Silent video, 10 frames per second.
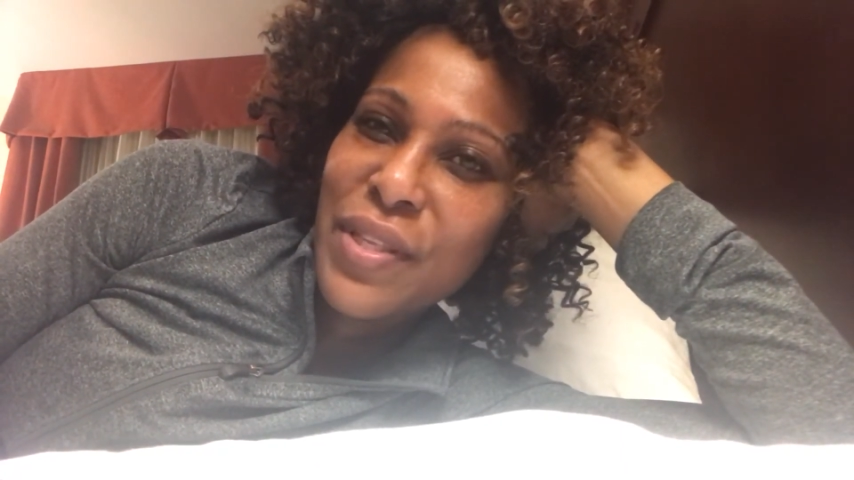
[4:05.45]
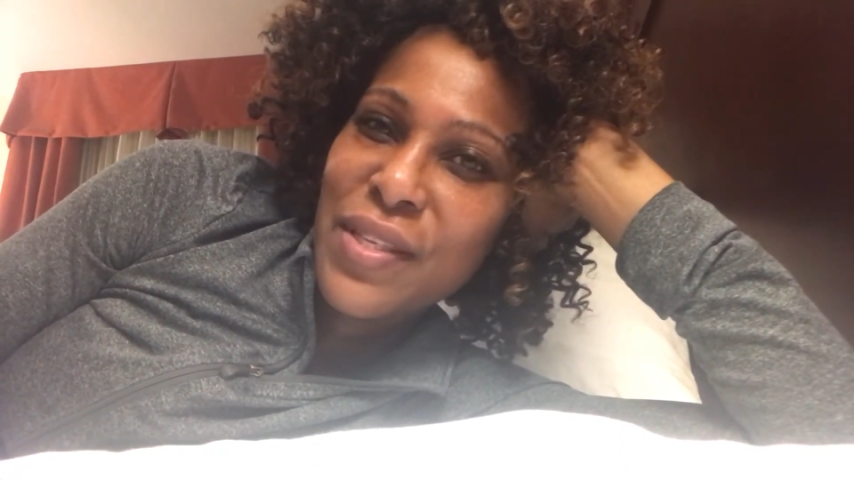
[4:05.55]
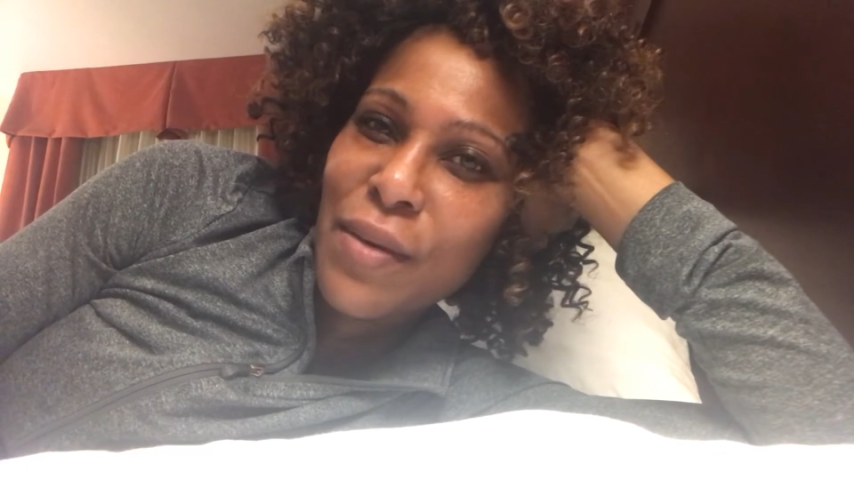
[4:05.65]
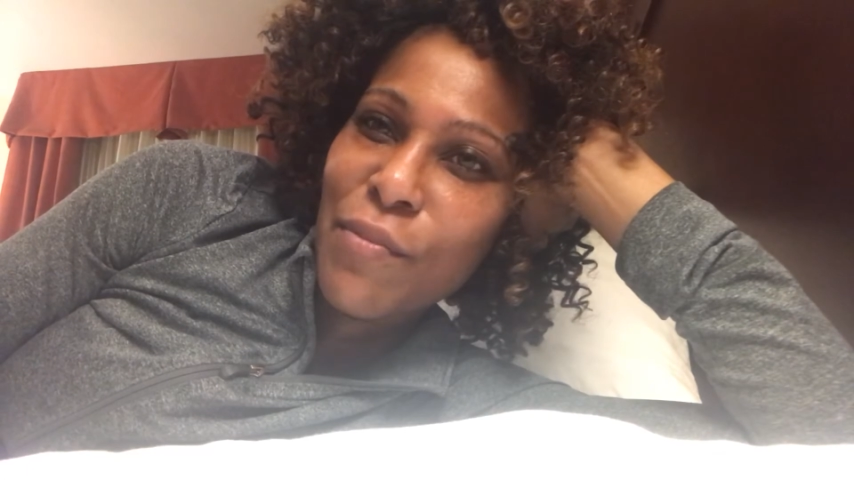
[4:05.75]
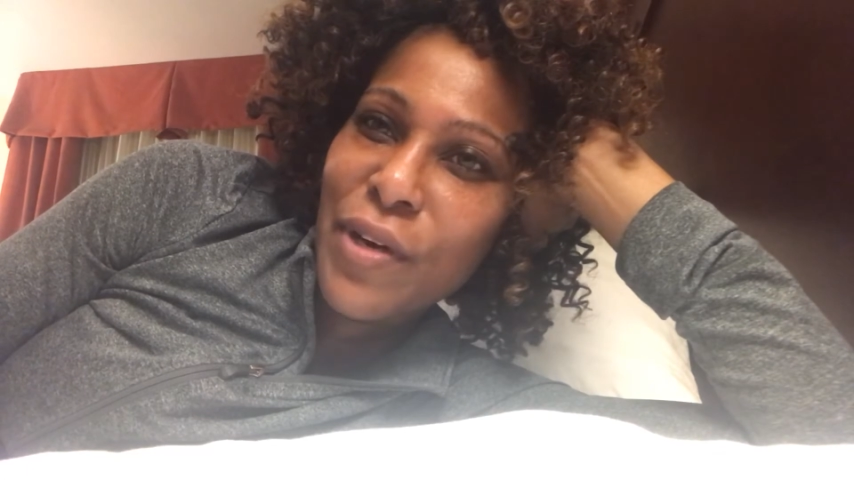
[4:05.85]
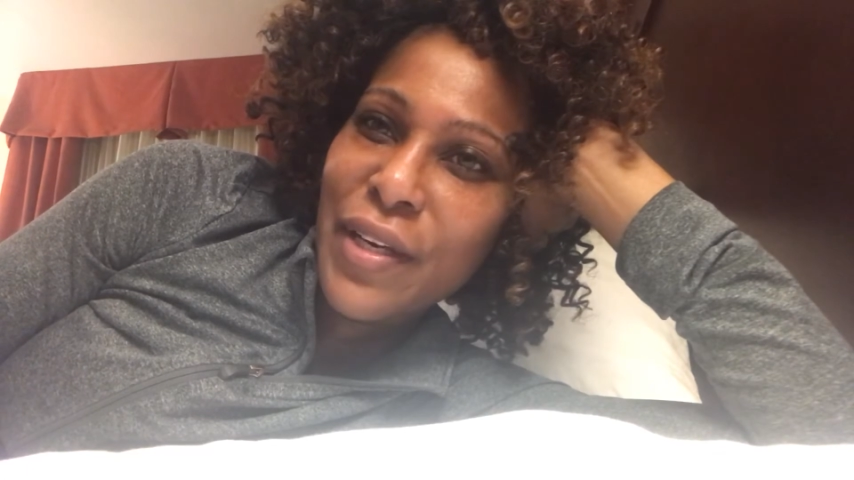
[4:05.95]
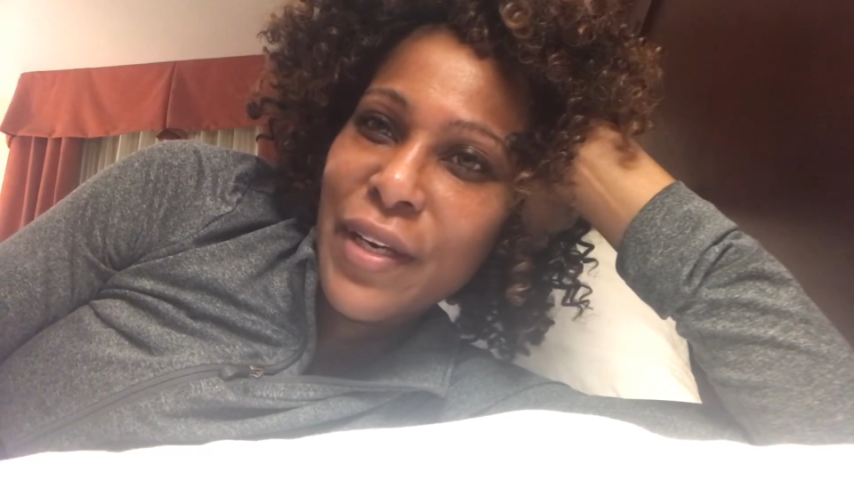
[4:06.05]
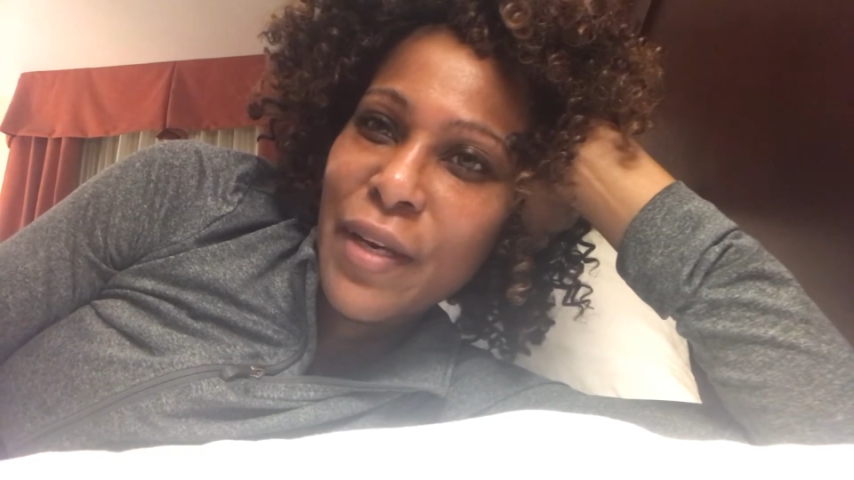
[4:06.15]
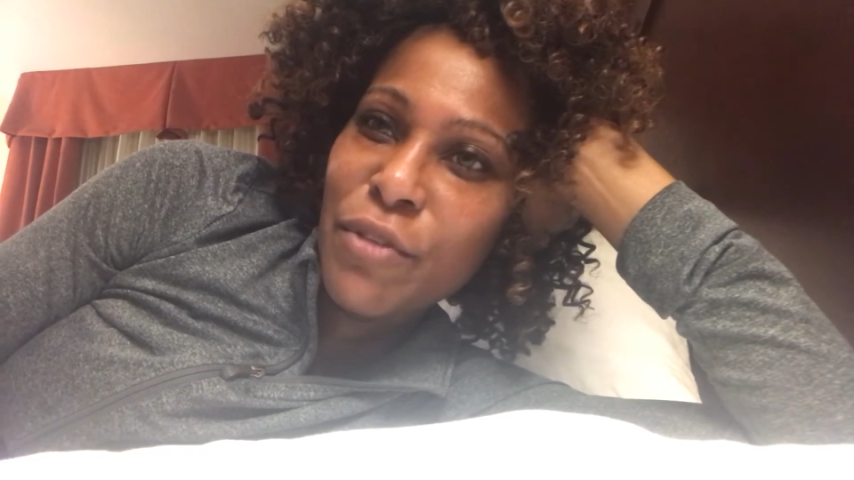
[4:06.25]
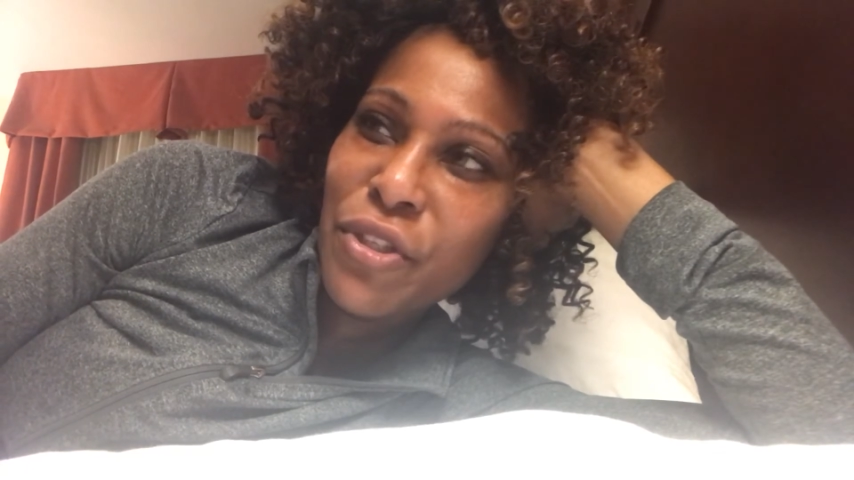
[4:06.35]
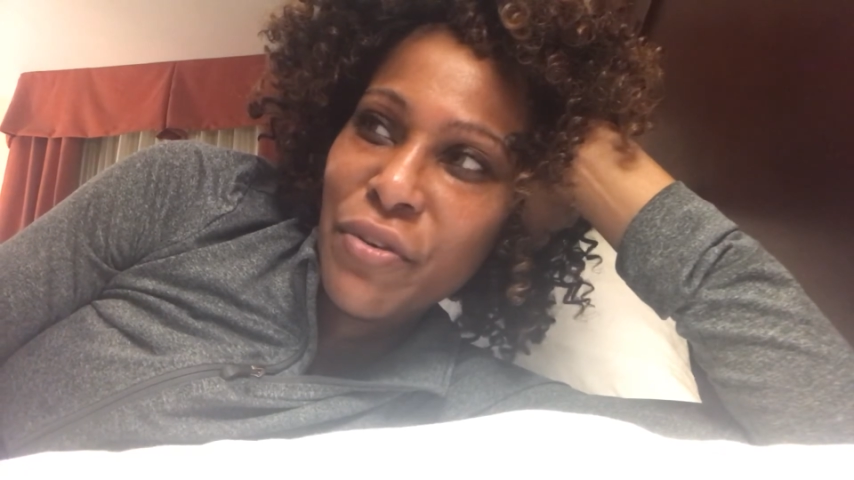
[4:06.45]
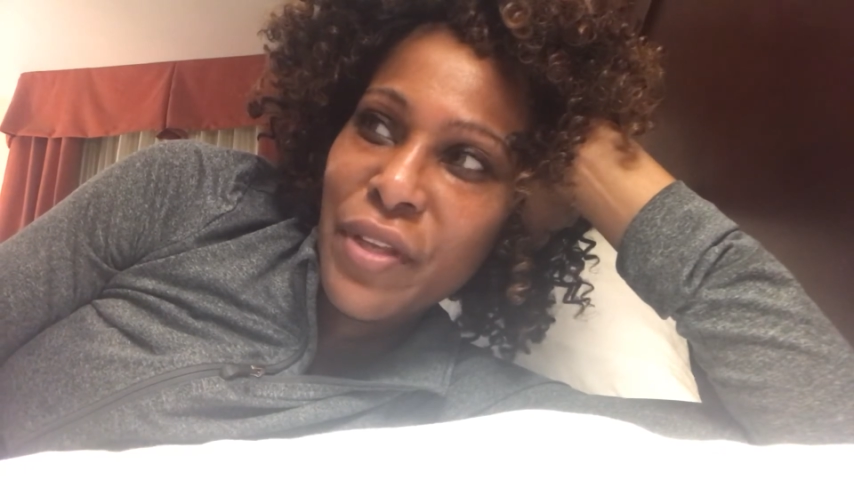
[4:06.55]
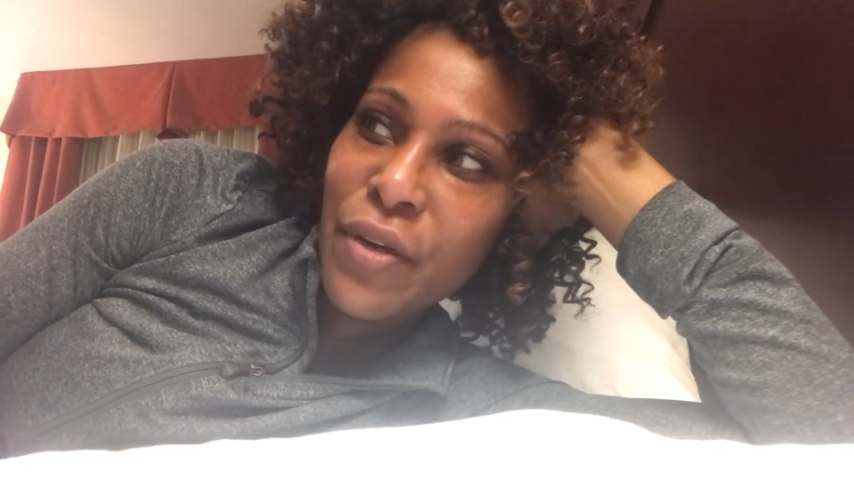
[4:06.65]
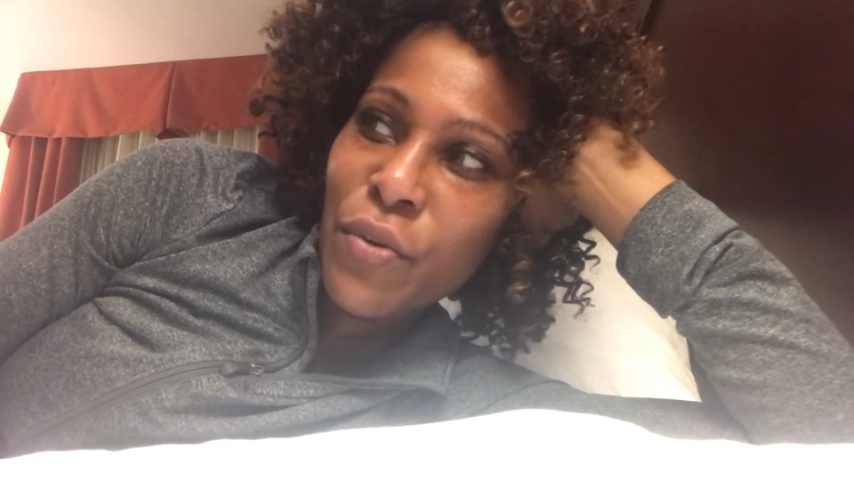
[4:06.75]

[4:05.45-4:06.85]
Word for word: someone and i'm sure that